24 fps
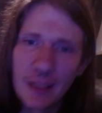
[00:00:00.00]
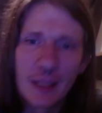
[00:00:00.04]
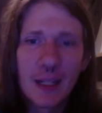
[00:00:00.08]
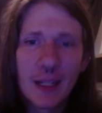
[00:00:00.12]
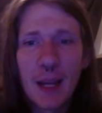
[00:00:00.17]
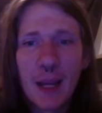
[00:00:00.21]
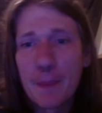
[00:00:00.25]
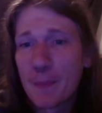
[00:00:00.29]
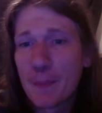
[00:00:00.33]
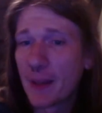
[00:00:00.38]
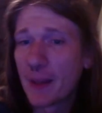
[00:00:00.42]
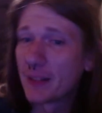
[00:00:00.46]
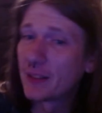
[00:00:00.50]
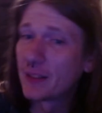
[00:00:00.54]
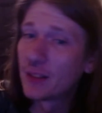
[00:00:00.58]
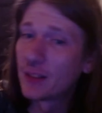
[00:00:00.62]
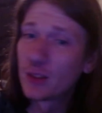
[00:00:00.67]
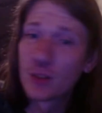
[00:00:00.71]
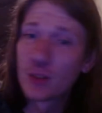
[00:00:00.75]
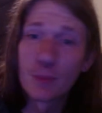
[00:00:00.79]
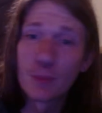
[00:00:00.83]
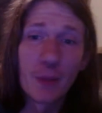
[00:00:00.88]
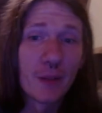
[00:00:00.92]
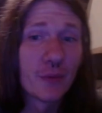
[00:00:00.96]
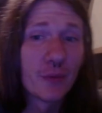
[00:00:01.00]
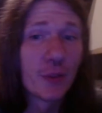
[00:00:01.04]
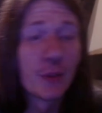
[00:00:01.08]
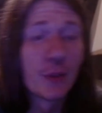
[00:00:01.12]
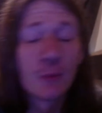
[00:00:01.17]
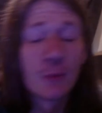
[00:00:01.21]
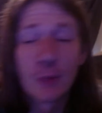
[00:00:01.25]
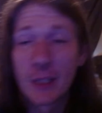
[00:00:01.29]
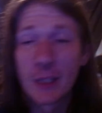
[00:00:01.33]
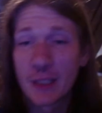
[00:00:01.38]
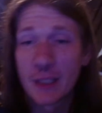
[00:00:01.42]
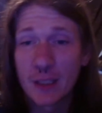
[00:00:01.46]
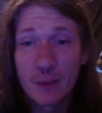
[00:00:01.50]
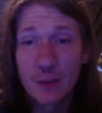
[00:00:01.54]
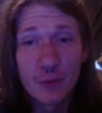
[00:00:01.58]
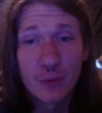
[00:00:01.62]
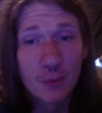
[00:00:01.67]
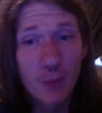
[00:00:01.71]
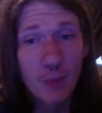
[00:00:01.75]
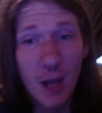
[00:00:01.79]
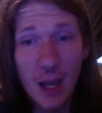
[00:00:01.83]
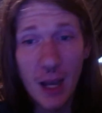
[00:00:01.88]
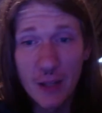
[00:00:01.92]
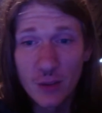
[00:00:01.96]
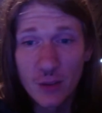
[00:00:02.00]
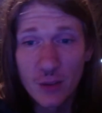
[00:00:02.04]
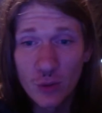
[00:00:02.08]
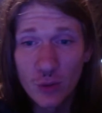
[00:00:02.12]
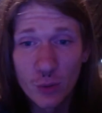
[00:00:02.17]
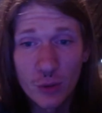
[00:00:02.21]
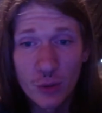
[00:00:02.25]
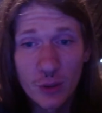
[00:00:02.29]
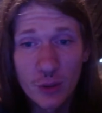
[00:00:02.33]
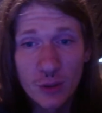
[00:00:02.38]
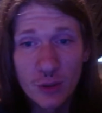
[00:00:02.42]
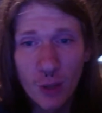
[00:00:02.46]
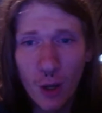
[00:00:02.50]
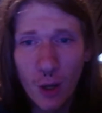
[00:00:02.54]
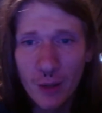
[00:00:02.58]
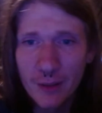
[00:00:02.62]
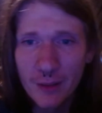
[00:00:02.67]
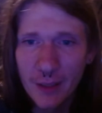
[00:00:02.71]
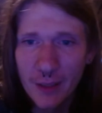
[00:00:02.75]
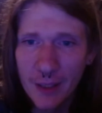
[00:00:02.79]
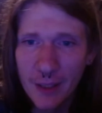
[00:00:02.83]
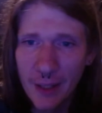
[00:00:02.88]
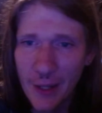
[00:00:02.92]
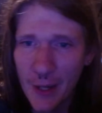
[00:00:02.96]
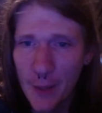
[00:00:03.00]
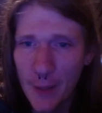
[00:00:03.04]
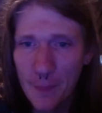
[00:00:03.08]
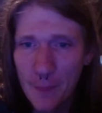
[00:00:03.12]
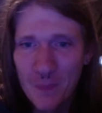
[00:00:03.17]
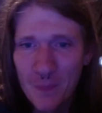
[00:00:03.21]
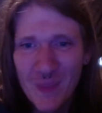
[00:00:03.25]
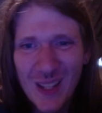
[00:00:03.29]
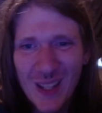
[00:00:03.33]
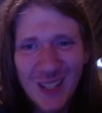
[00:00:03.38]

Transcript: And I messaged my friend Ricky from high school to talk to him,